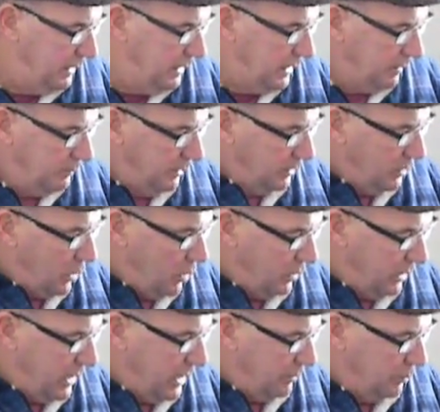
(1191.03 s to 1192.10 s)
making it a little bit
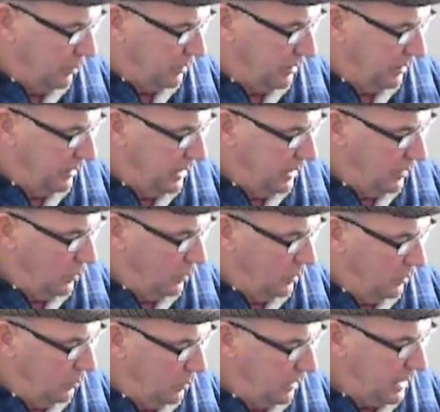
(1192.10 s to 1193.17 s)
dark in there, but hey
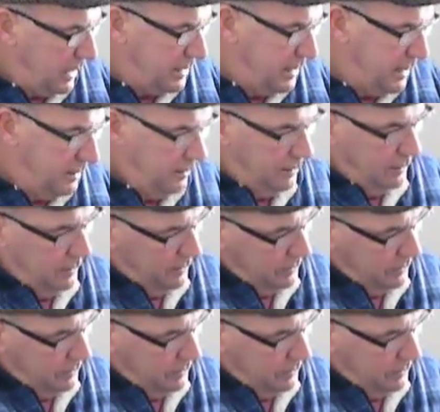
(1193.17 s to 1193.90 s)
ho, we'll get there